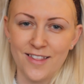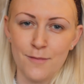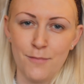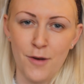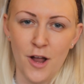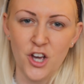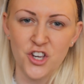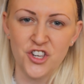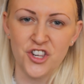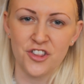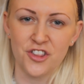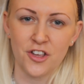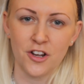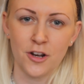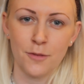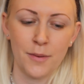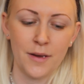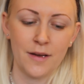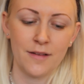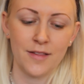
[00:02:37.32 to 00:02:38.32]
the blush is
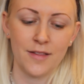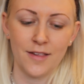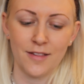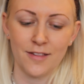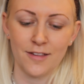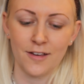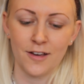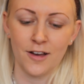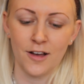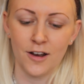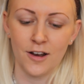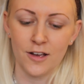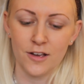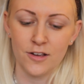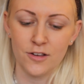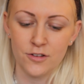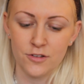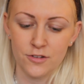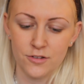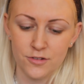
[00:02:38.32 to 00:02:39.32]
going to be a decent colour.